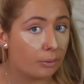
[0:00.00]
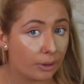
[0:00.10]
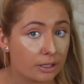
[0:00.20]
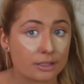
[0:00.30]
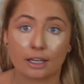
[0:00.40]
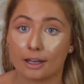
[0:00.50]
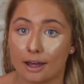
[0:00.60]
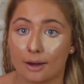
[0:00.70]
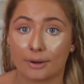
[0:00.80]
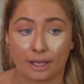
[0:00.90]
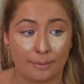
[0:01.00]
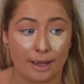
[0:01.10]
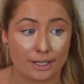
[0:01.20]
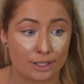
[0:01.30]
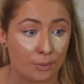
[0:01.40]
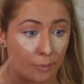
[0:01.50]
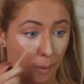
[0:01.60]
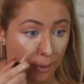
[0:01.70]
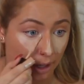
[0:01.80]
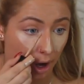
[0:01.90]
We're gonna make do with
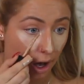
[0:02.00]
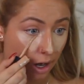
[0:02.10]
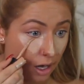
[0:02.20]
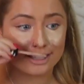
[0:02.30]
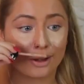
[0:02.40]
what we got.